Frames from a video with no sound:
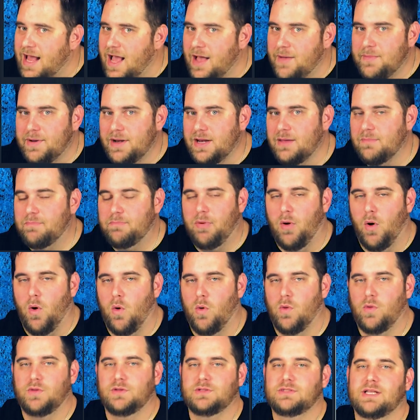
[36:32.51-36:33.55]
how many
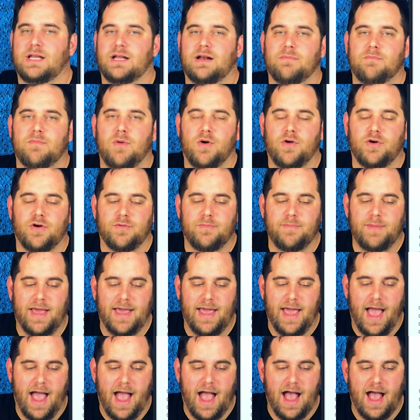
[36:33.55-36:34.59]
poles that a motor
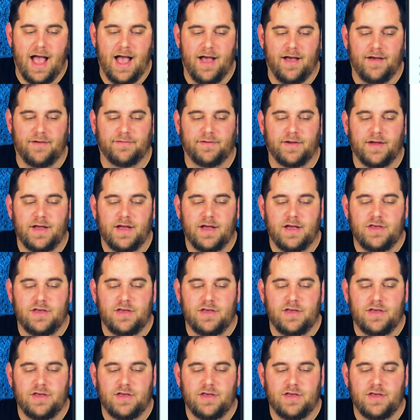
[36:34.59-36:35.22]
may have.